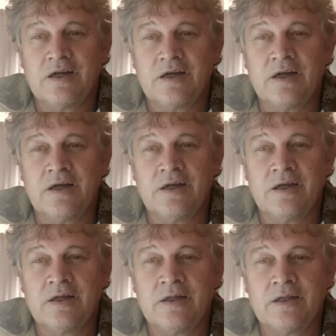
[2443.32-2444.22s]

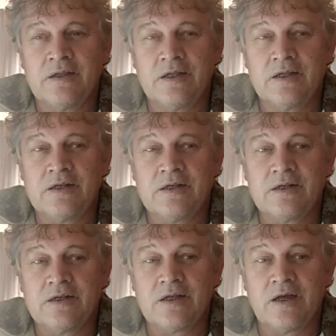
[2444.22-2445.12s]
And then
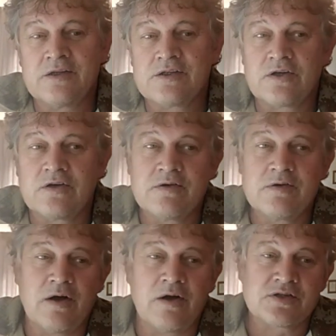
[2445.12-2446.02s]
HQ
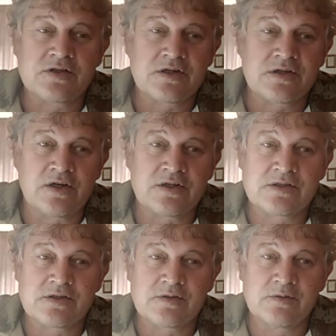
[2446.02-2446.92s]
asks
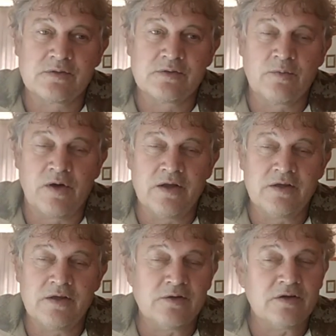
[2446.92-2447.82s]
us, why are
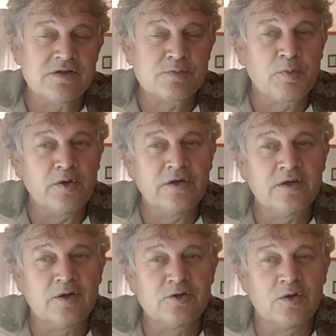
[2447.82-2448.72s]
you not
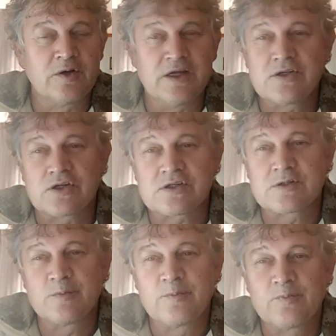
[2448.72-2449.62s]
responding on your
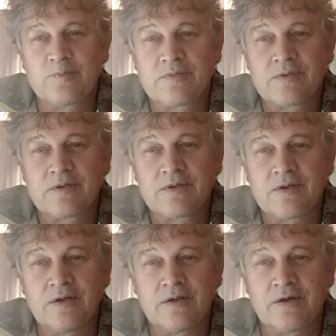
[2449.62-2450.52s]
letters?
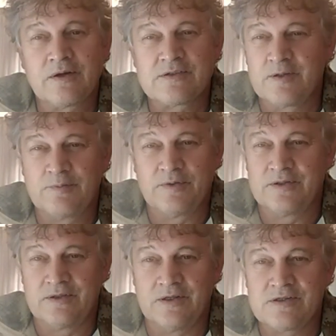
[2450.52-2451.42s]
And the guy said,
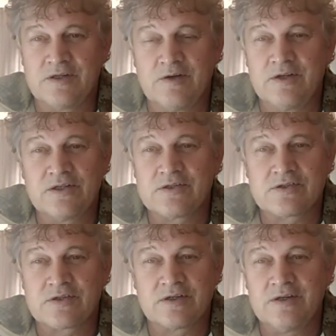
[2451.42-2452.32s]
but there's no
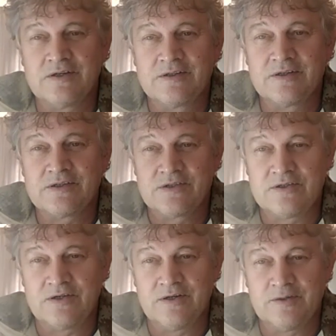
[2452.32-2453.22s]
letters here. They
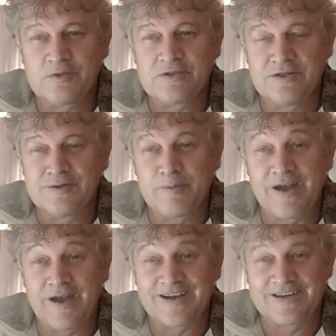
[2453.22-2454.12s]
said, yeah, it was in the
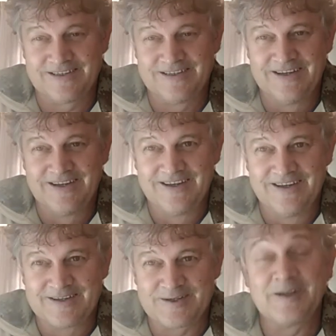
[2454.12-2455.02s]
bag.
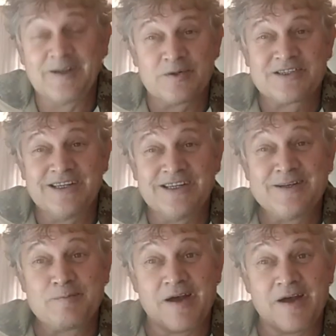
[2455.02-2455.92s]
So it was in
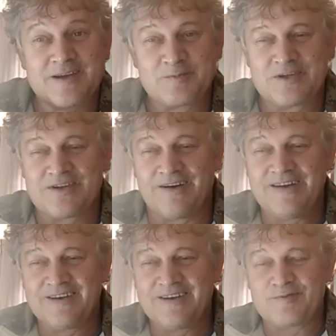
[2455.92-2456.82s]
the bag which I
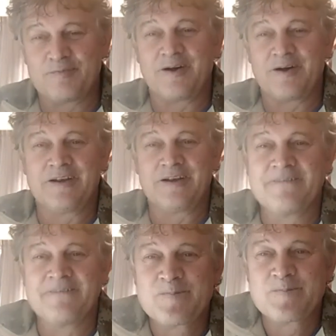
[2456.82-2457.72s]
left behind.
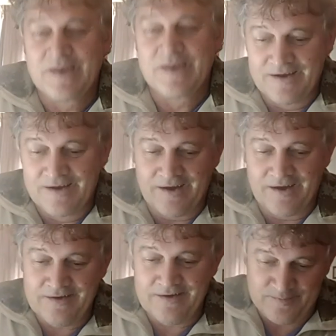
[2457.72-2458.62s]

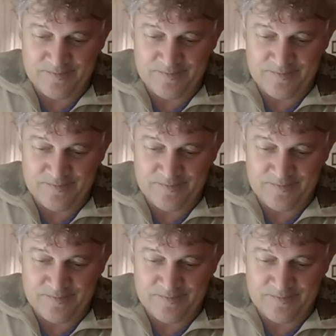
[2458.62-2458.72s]
And